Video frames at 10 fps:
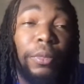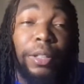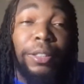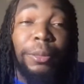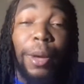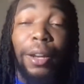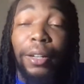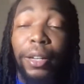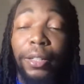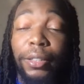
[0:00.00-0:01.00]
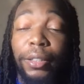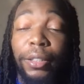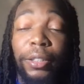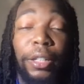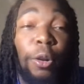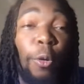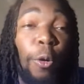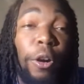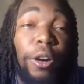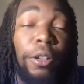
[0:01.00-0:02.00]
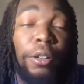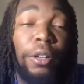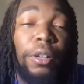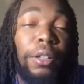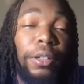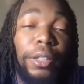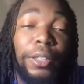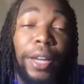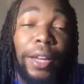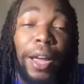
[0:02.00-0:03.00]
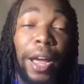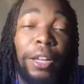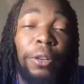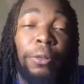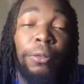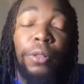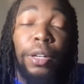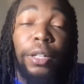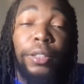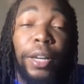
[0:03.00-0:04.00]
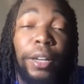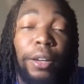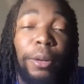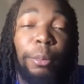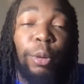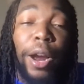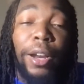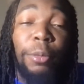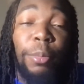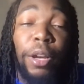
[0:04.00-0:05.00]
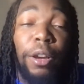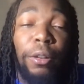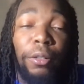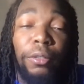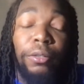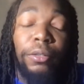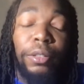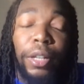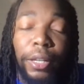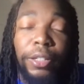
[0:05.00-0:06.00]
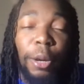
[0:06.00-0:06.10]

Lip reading: this is my list and it's in order. You take it how you take it. Bradley Beal, he's